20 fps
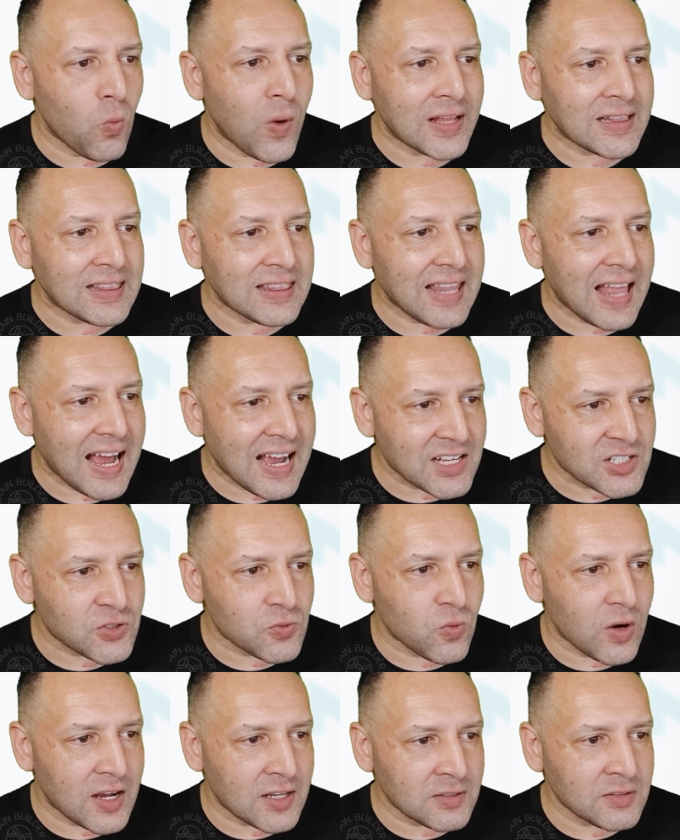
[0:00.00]
One last
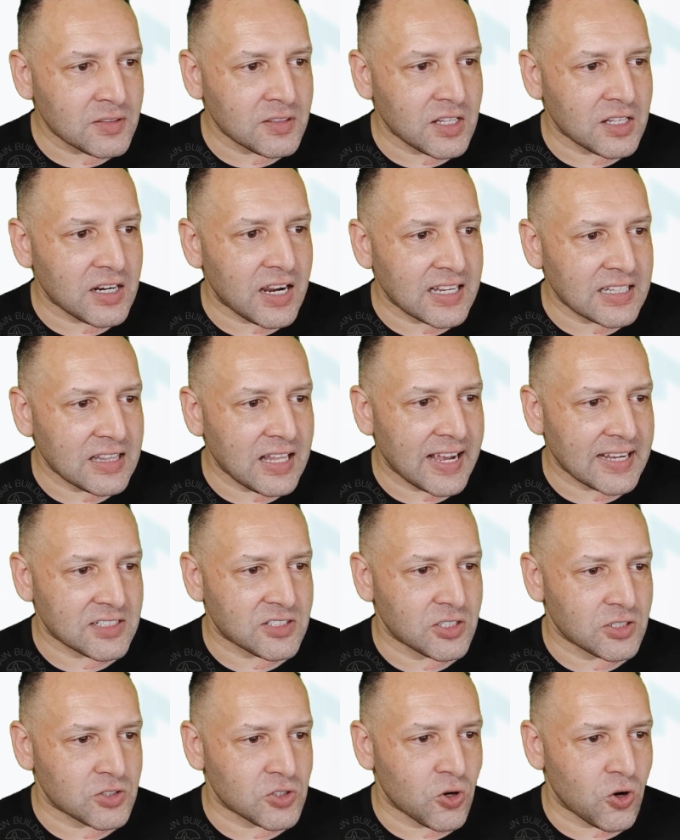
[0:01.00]
one that I'd like
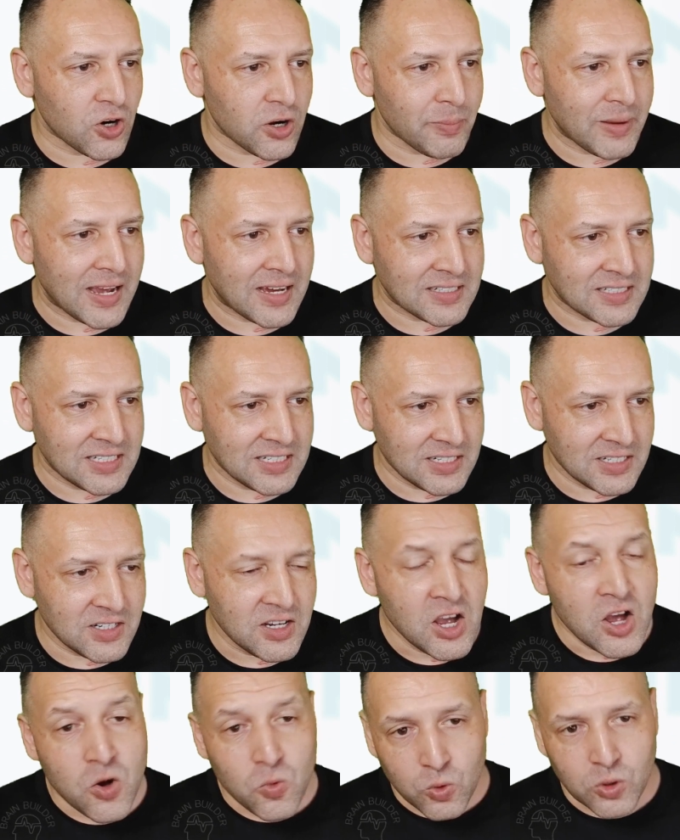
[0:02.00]
to talk about here,
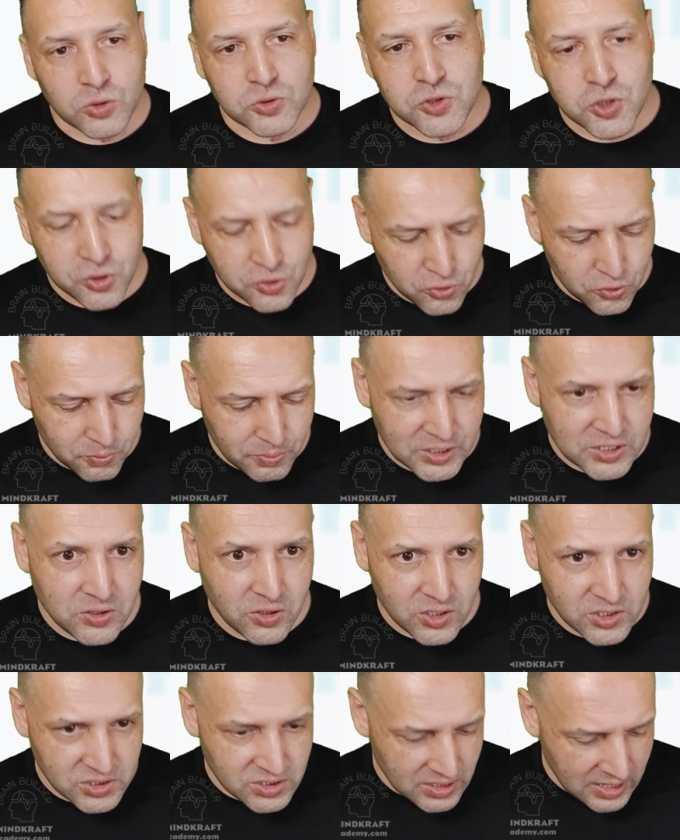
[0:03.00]
well, two,
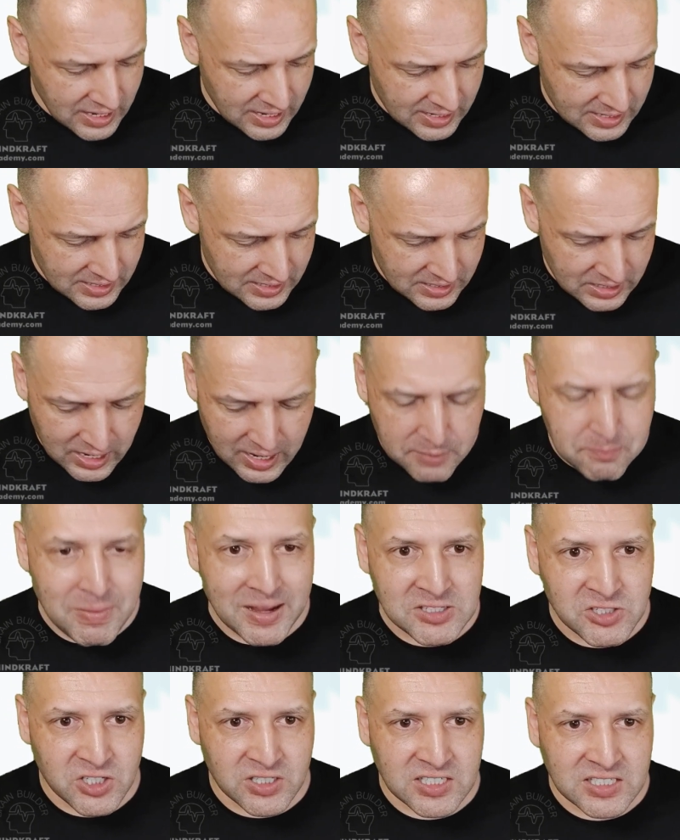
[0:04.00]
because I
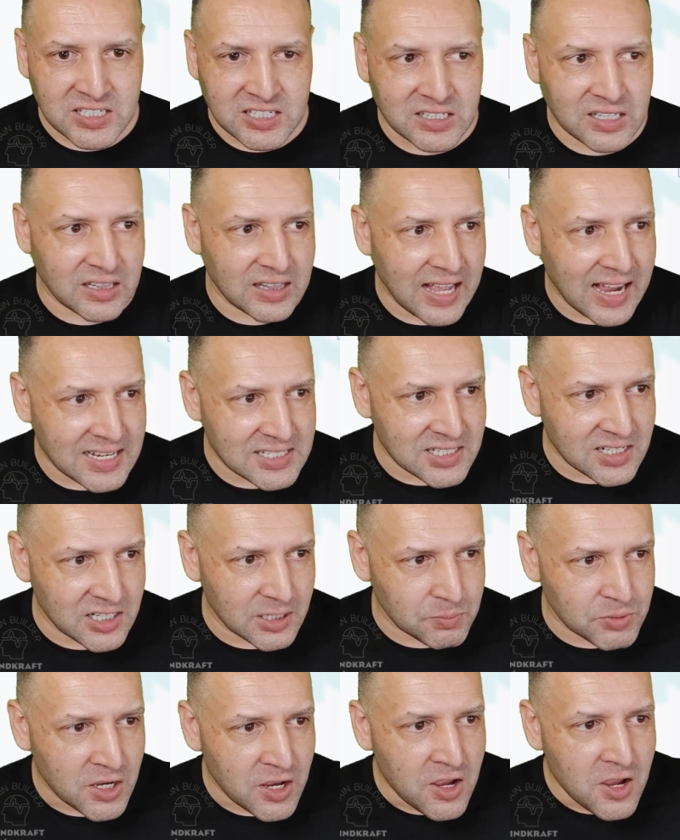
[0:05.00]
mentioned it in the last
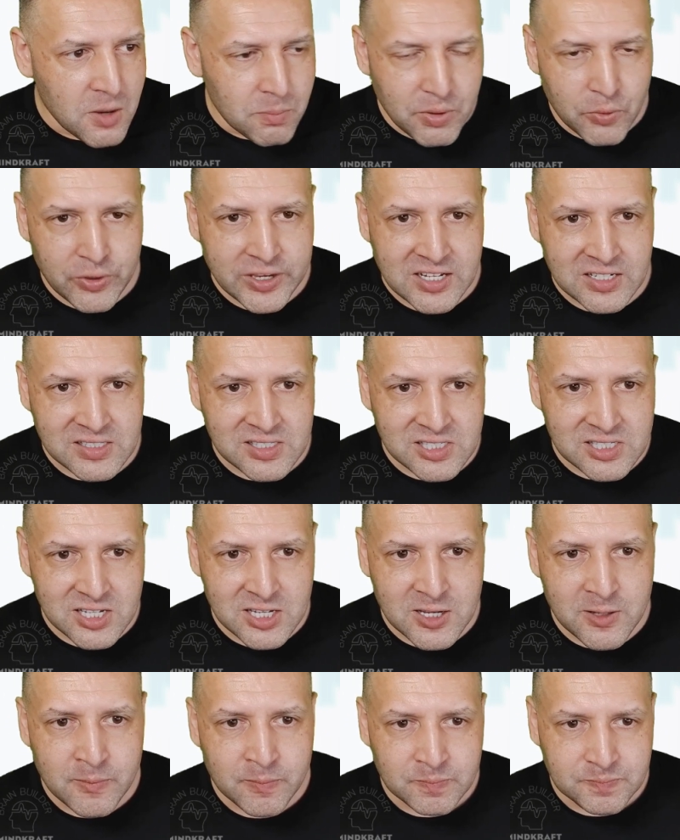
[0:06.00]
clips, but we can
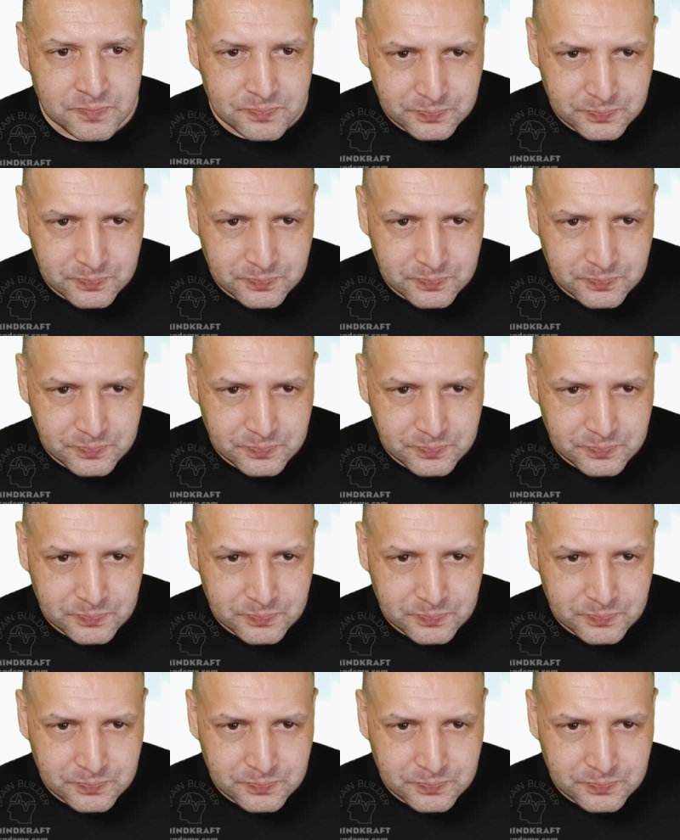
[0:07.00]
see